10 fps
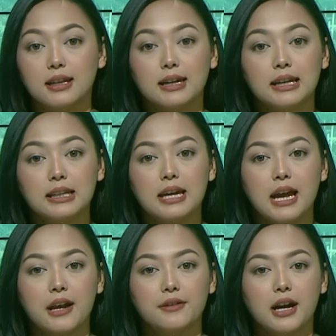the hilly
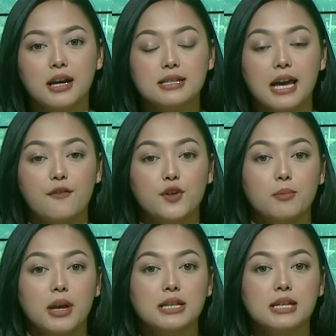areas have
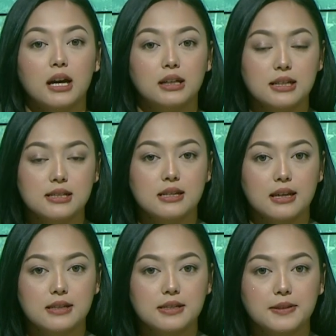remained unlisted.